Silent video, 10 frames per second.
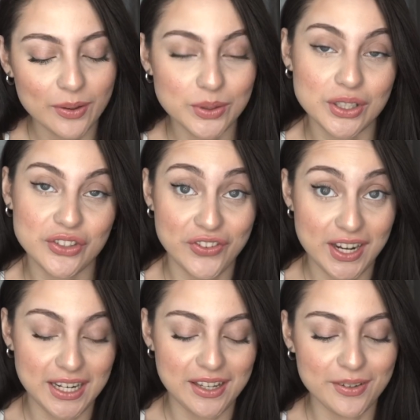Which is
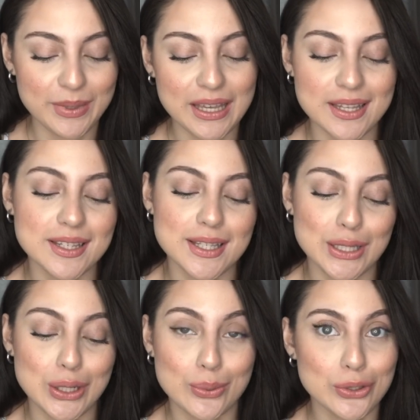funny because,
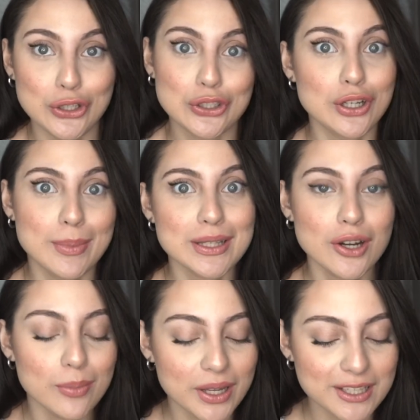you know, I was just talking about
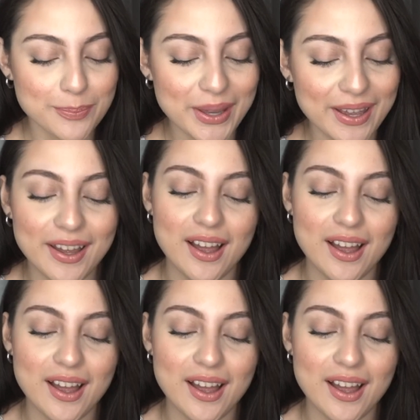Starbucks, but